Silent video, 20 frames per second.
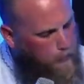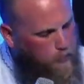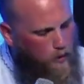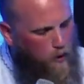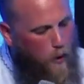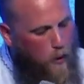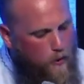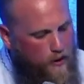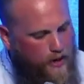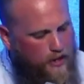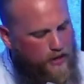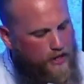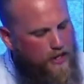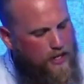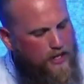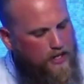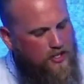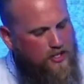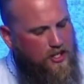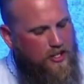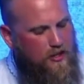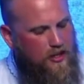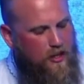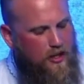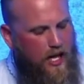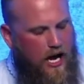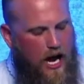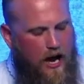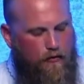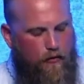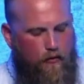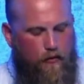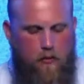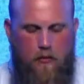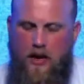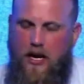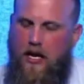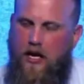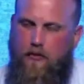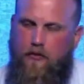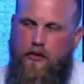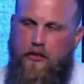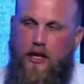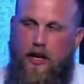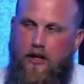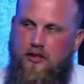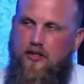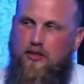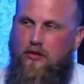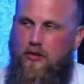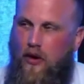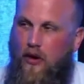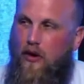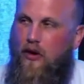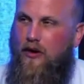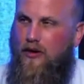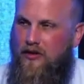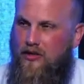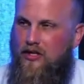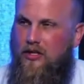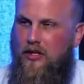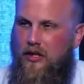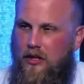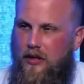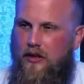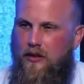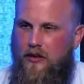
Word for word: brokenness in the life of a man after God's own heart.